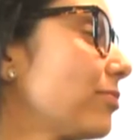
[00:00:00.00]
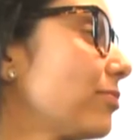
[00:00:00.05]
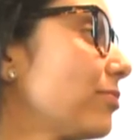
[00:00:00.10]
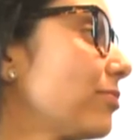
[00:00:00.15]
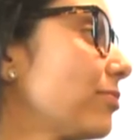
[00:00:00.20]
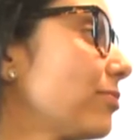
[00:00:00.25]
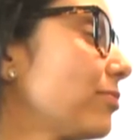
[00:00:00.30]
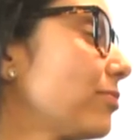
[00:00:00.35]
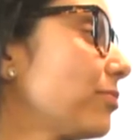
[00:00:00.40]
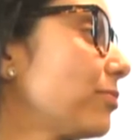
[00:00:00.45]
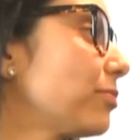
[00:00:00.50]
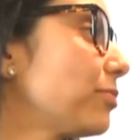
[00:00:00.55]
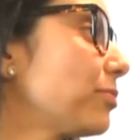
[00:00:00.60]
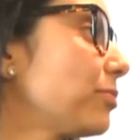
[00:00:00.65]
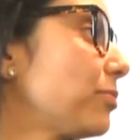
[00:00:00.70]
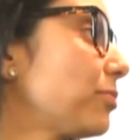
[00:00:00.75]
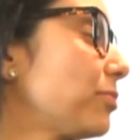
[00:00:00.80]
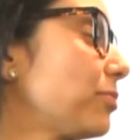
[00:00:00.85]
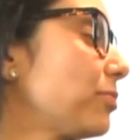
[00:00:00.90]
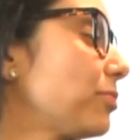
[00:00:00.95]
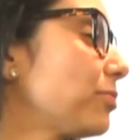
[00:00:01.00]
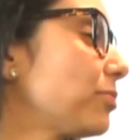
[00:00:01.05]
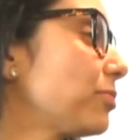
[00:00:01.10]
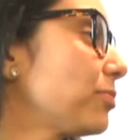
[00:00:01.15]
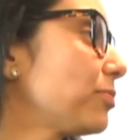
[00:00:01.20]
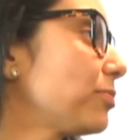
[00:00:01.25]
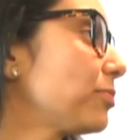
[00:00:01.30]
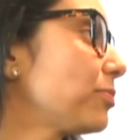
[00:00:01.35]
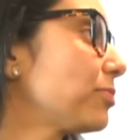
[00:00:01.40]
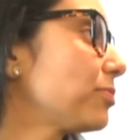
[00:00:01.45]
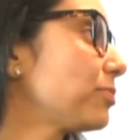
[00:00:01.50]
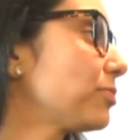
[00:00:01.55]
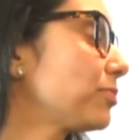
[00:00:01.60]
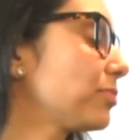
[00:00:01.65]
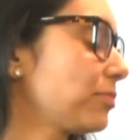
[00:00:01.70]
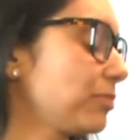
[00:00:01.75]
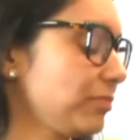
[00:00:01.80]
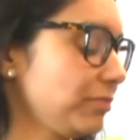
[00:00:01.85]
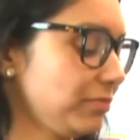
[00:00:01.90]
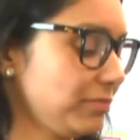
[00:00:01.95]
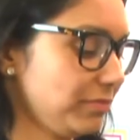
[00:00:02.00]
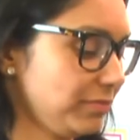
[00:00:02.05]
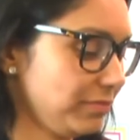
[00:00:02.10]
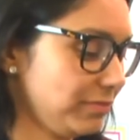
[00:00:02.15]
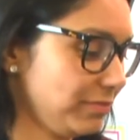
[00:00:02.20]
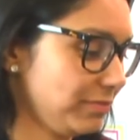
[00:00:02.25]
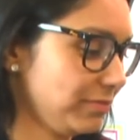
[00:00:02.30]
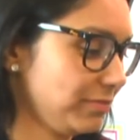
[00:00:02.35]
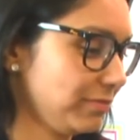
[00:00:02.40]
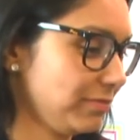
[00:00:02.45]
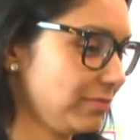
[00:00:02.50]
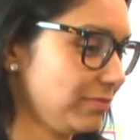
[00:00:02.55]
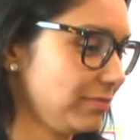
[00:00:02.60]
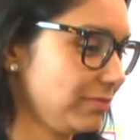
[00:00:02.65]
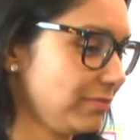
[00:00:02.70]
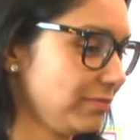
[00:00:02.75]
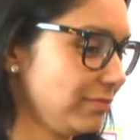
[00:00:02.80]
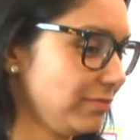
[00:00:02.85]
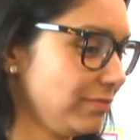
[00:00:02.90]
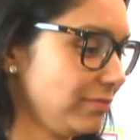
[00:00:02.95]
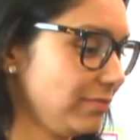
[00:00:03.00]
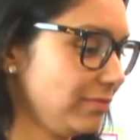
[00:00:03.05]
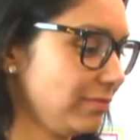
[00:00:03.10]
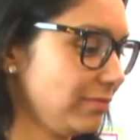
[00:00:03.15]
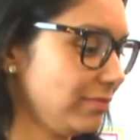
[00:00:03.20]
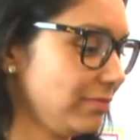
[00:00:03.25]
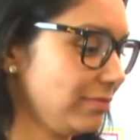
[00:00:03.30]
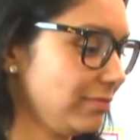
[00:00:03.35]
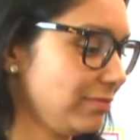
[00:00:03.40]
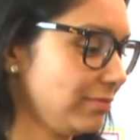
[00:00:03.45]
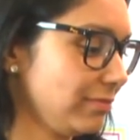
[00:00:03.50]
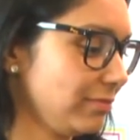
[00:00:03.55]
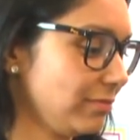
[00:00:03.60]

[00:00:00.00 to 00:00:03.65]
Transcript: The person shown says nothing.